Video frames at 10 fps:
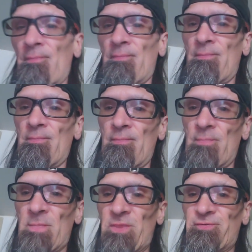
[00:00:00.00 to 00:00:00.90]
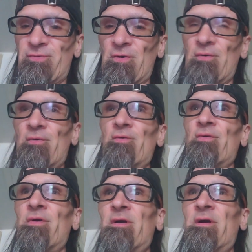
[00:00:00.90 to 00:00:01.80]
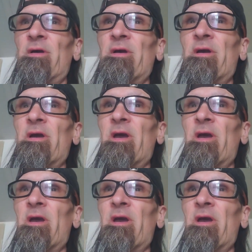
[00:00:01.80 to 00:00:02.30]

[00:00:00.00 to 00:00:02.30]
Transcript: Nobody speaks.